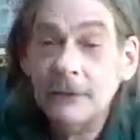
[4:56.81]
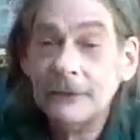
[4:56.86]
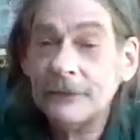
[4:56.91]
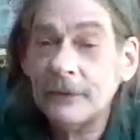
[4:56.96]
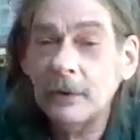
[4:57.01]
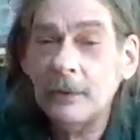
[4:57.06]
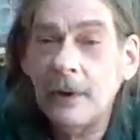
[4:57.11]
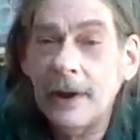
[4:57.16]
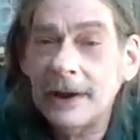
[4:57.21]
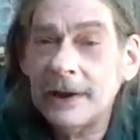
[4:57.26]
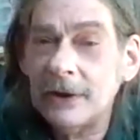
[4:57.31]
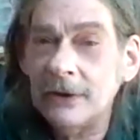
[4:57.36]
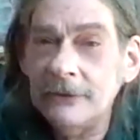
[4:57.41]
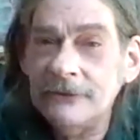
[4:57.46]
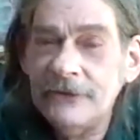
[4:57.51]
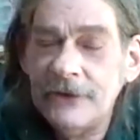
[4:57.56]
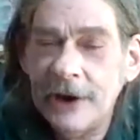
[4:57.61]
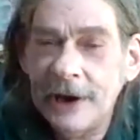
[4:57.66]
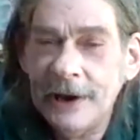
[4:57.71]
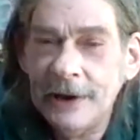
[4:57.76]
so I
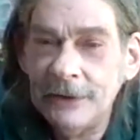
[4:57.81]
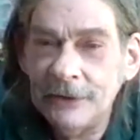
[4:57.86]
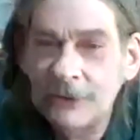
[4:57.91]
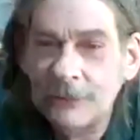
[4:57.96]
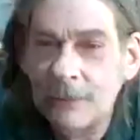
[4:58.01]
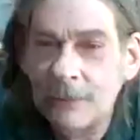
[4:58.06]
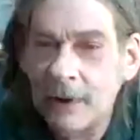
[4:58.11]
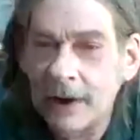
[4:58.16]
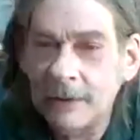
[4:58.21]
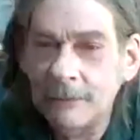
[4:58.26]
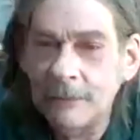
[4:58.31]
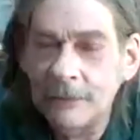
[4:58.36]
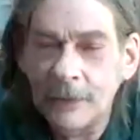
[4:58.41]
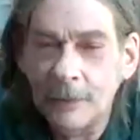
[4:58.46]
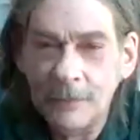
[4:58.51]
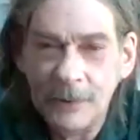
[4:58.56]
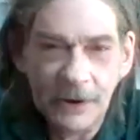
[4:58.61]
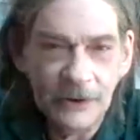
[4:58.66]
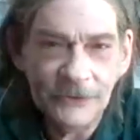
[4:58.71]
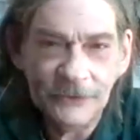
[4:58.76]
can change
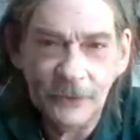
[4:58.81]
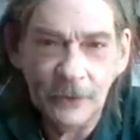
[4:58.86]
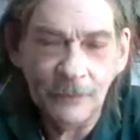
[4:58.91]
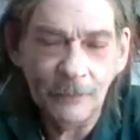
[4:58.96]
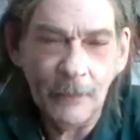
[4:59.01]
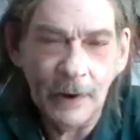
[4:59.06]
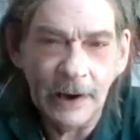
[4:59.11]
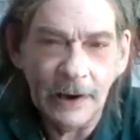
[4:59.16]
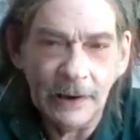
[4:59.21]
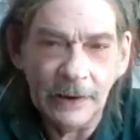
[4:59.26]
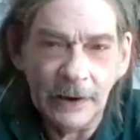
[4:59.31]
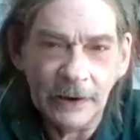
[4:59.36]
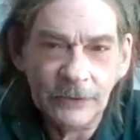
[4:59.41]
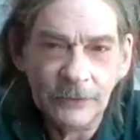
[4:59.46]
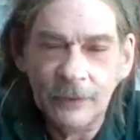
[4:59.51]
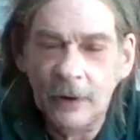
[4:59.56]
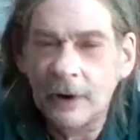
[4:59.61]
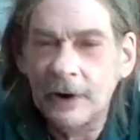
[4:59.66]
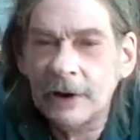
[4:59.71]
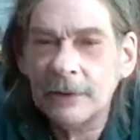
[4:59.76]
the pitch on my
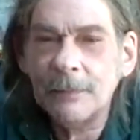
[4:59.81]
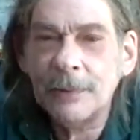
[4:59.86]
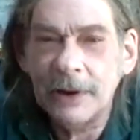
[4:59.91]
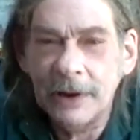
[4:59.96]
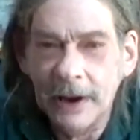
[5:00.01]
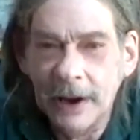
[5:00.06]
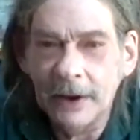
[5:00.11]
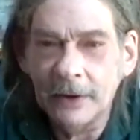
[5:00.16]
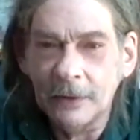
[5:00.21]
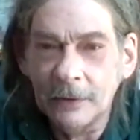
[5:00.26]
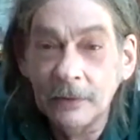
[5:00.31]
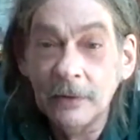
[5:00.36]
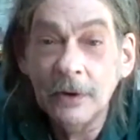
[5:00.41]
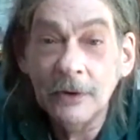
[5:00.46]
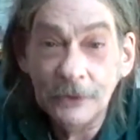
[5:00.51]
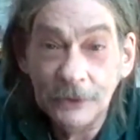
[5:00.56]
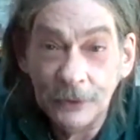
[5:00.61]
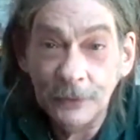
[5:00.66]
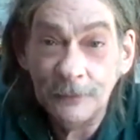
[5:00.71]
electronic piano